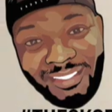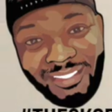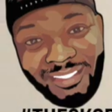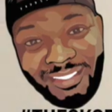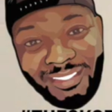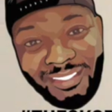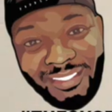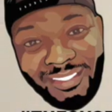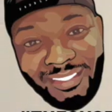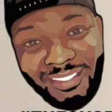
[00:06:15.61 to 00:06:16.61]

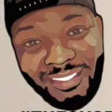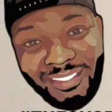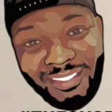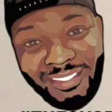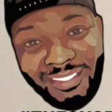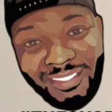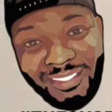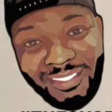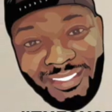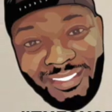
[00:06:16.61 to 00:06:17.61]

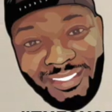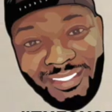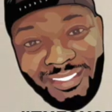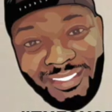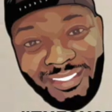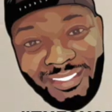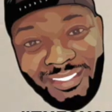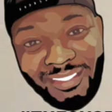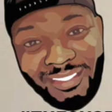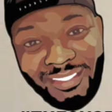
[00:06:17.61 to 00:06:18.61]

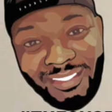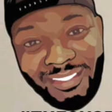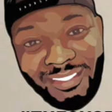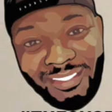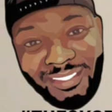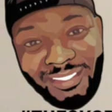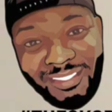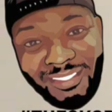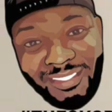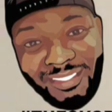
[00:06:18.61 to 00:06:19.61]

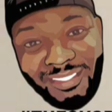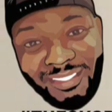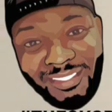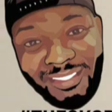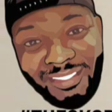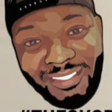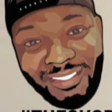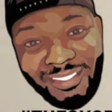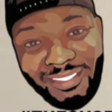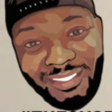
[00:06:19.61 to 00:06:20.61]

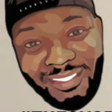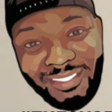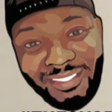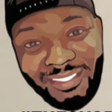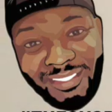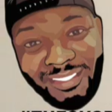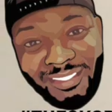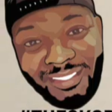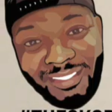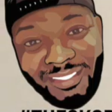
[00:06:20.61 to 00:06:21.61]

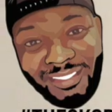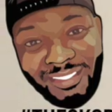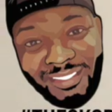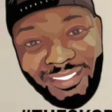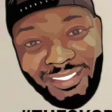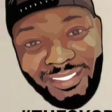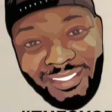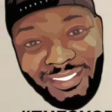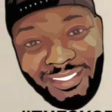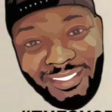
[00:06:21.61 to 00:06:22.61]

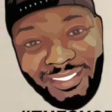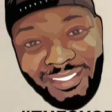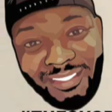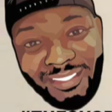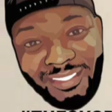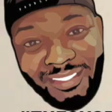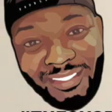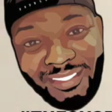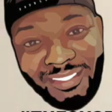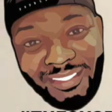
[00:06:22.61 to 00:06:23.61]
This person isn't speaking.